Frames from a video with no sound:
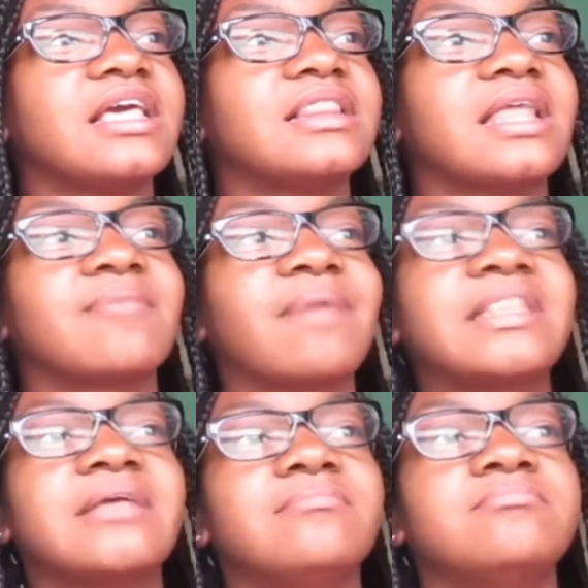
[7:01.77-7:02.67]
like make
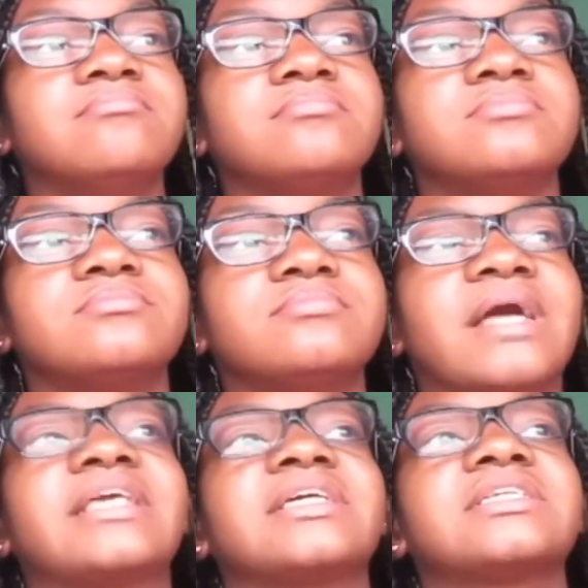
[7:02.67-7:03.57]
them
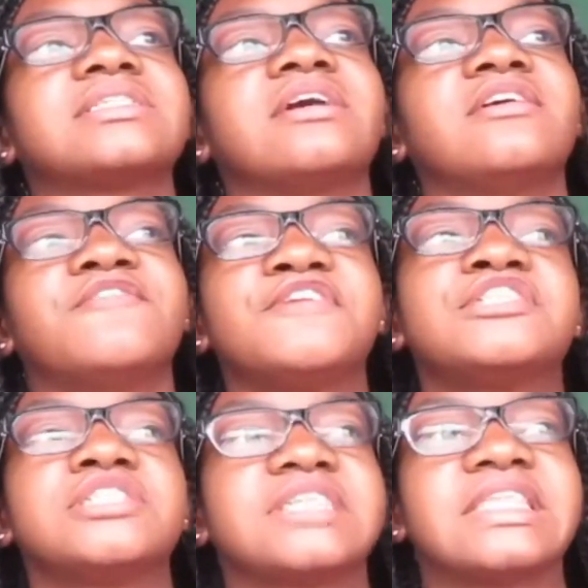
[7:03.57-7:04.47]
like
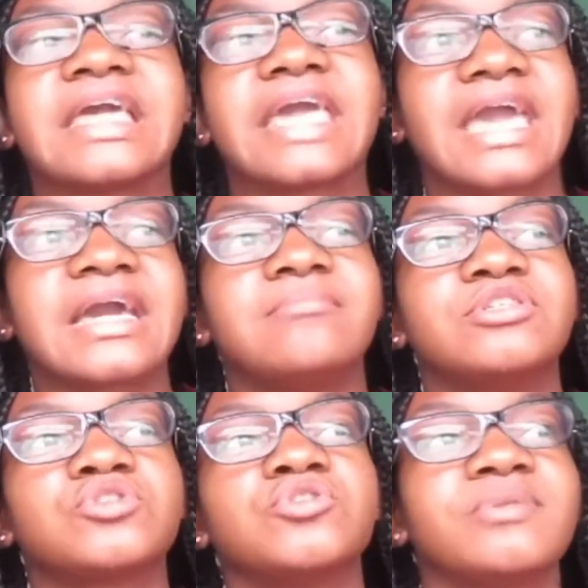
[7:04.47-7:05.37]
officially say they can't come to
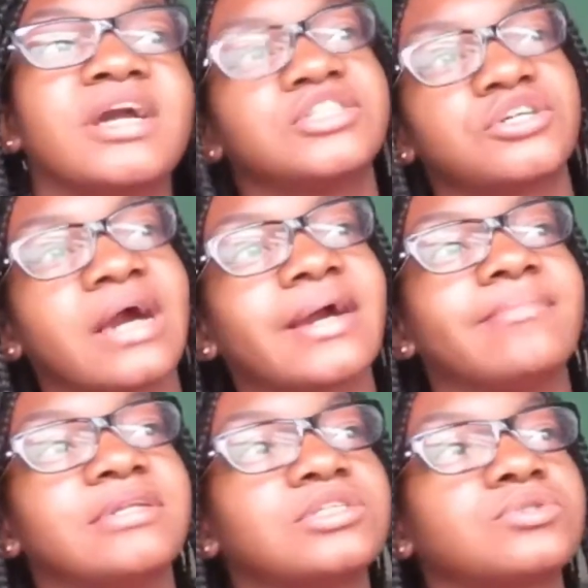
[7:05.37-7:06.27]
school because they're not
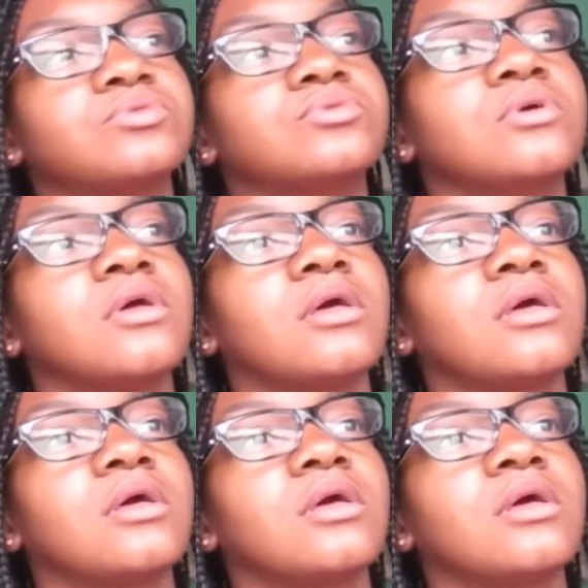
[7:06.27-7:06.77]
coming to school?